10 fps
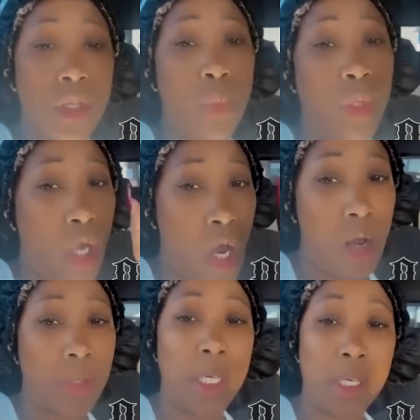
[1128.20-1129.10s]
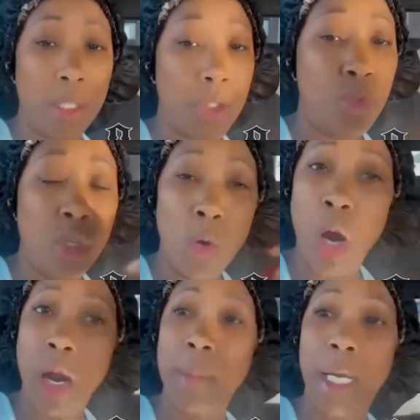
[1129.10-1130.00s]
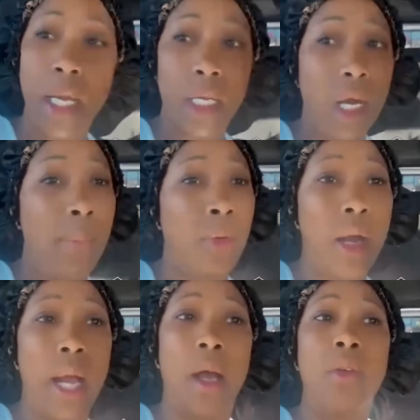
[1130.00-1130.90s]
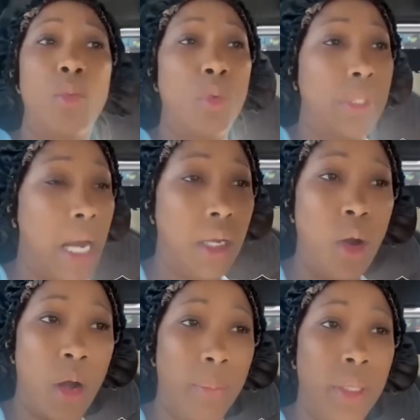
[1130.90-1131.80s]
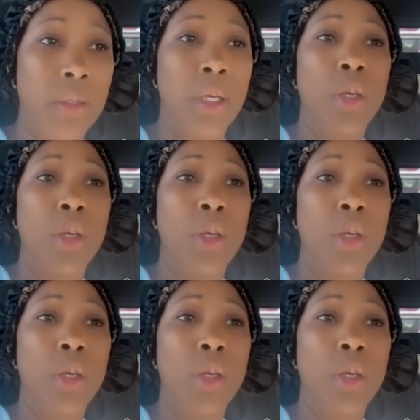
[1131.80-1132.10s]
So when y'all, because you know karma got to come mm around. Not karma.